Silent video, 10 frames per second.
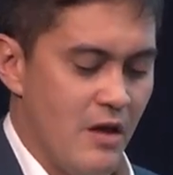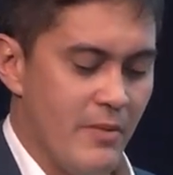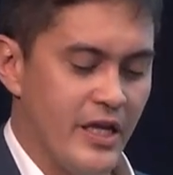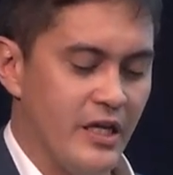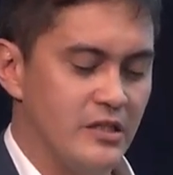
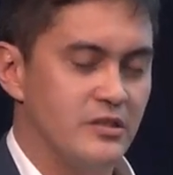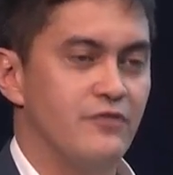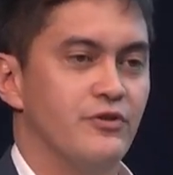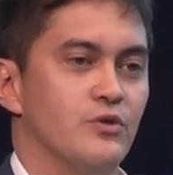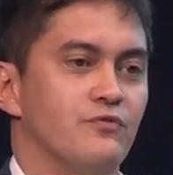making it
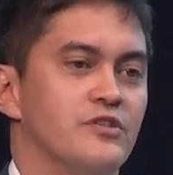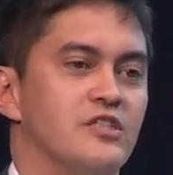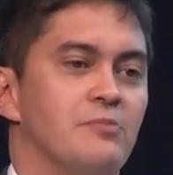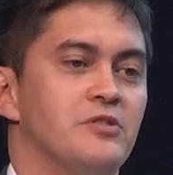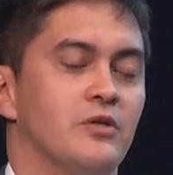difficult for
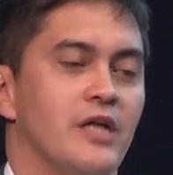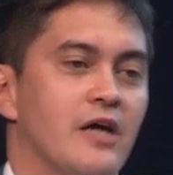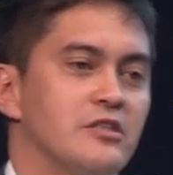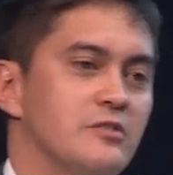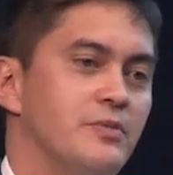subsequent
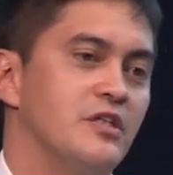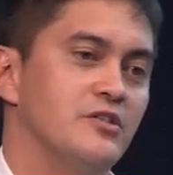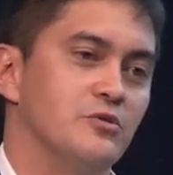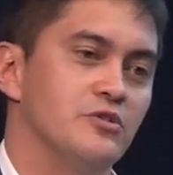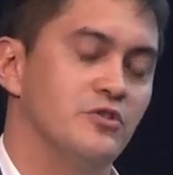action
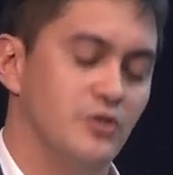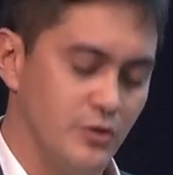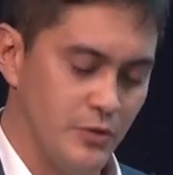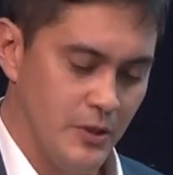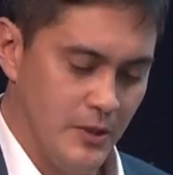potentials
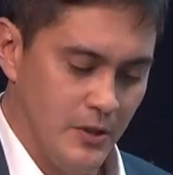to